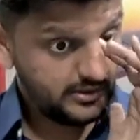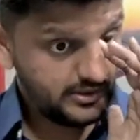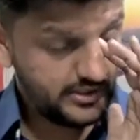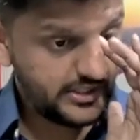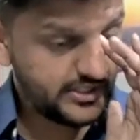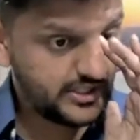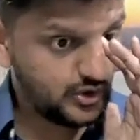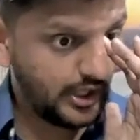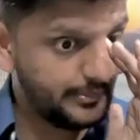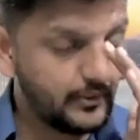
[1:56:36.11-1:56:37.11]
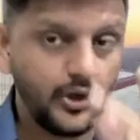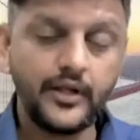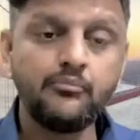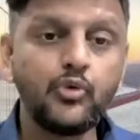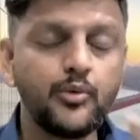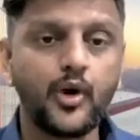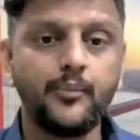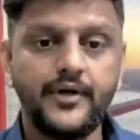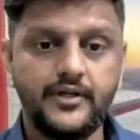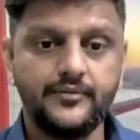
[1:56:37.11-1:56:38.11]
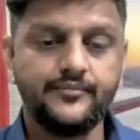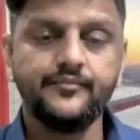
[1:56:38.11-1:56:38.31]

GST is not applicable on immobile property.